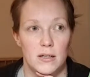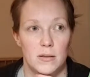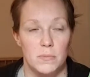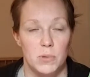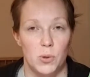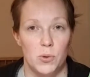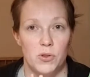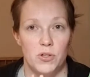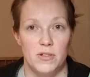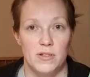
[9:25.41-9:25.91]

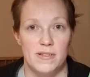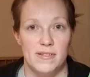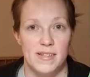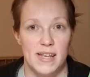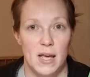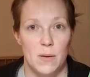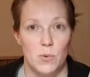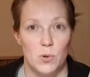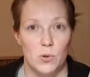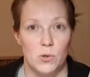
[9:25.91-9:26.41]
both in the
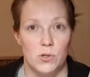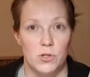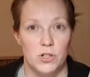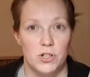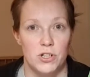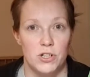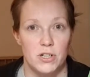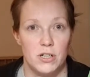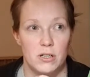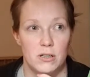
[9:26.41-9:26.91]
same
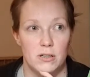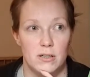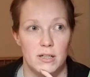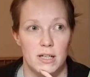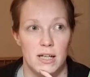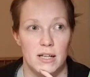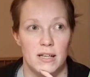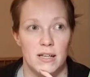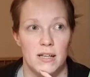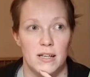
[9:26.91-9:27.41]
order
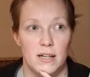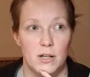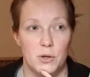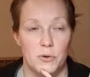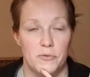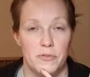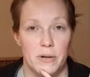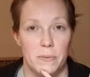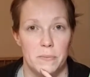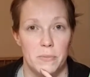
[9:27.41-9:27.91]
in
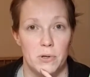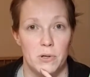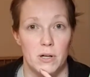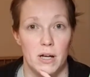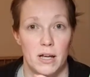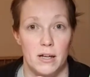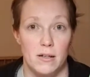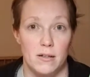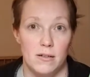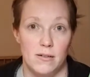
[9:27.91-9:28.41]
November,
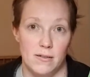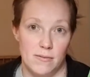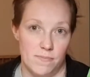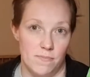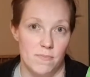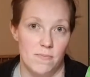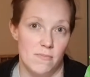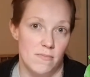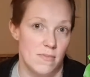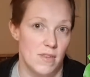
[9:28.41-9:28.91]
and
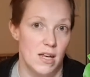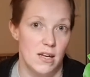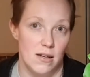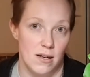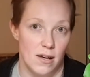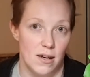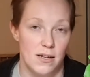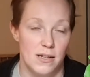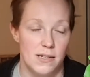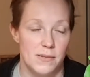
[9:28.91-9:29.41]
they
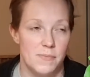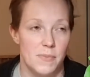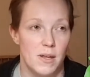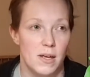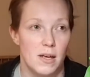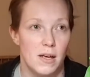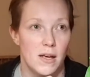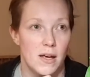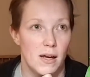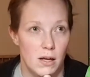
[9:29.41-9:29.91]
died.
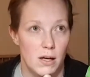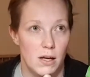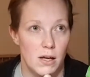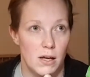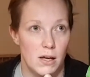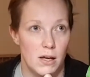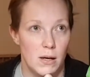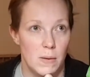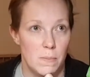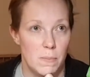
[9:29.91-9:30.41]

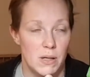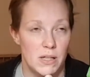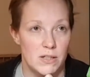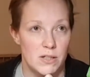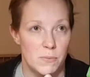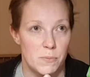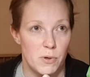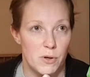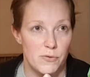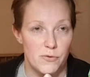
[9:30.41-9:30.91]

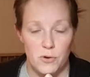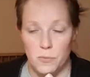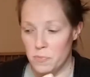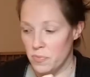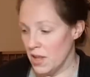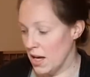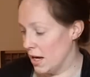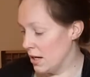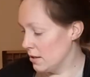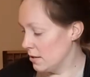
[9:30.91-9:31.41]
But apart
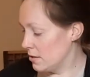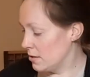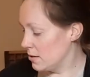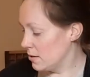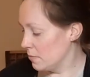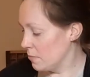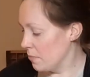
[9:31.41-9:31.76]
from that,